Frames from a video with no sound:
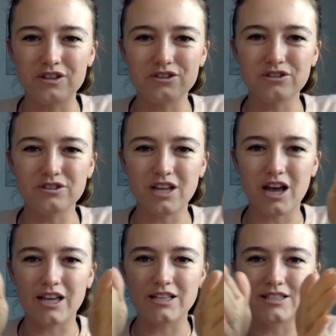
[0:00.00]
the 2
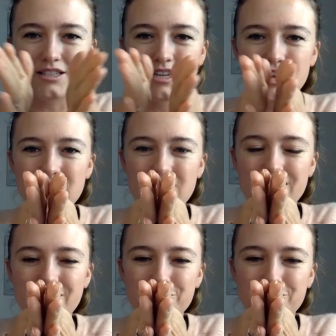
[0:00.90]
sides
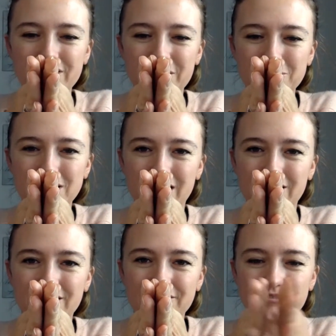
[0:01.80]
and bring them
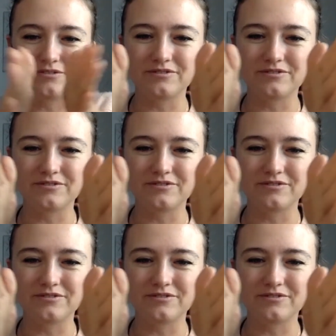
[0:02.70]
together.